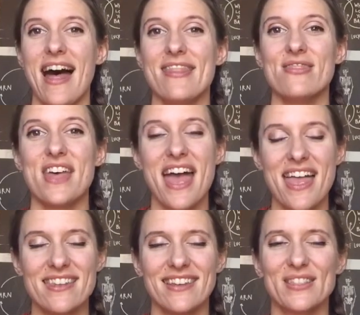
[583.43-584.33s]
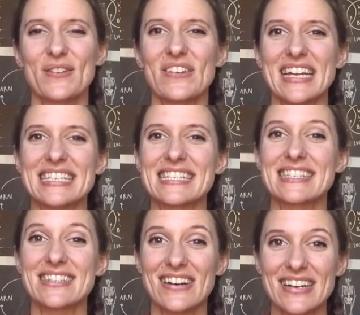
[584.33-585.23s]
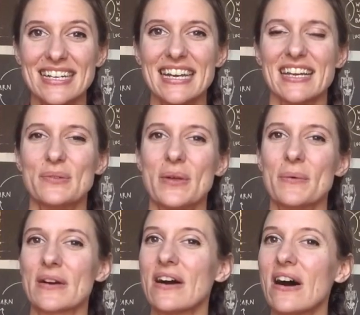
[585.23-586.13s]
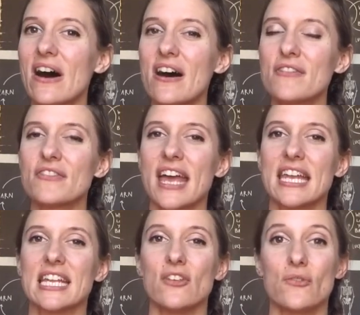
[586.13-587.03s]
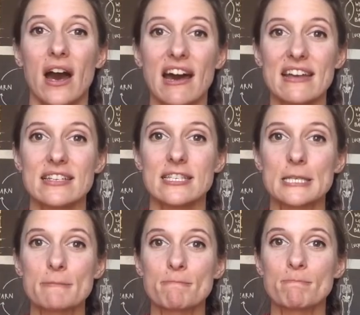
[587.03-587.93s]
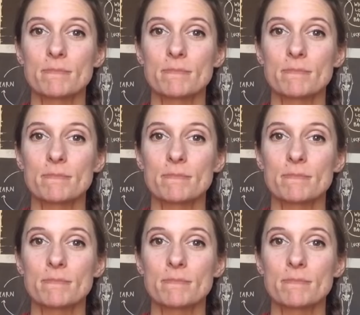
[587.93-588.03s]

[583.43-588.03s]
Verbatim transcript: And then the race started, and we were off, and you guys,